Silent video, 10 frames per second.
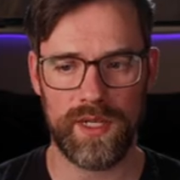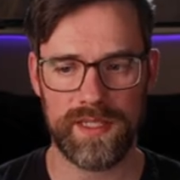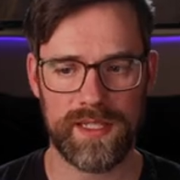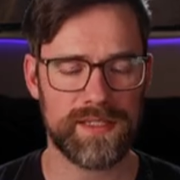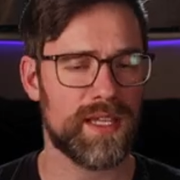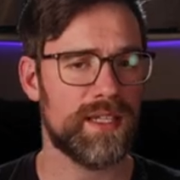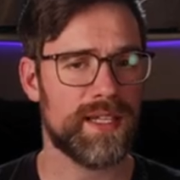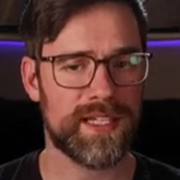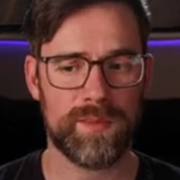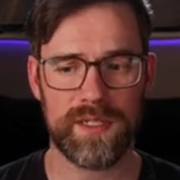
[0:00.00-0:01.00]
and it says that in the
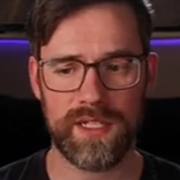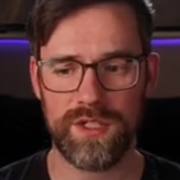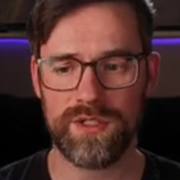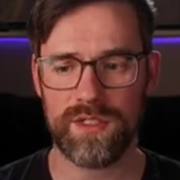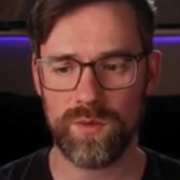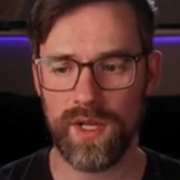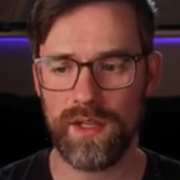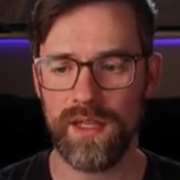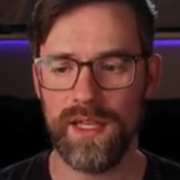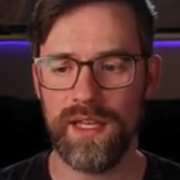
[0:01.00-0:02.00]
documentation as
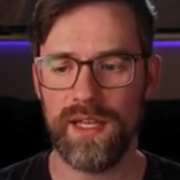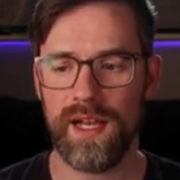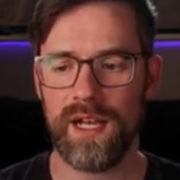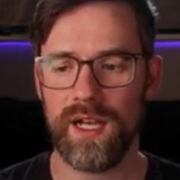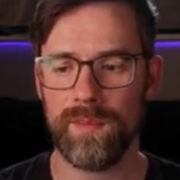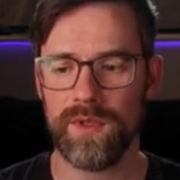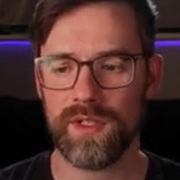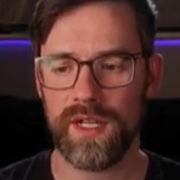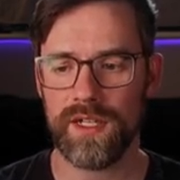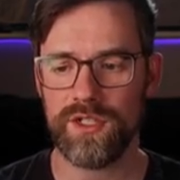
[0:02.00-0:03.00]
well.
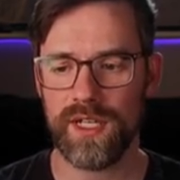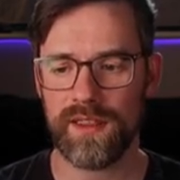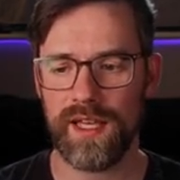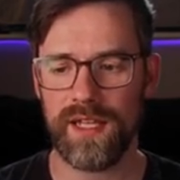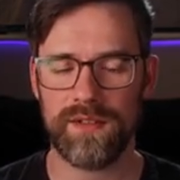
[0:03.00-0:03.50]
You're going to uncheck that.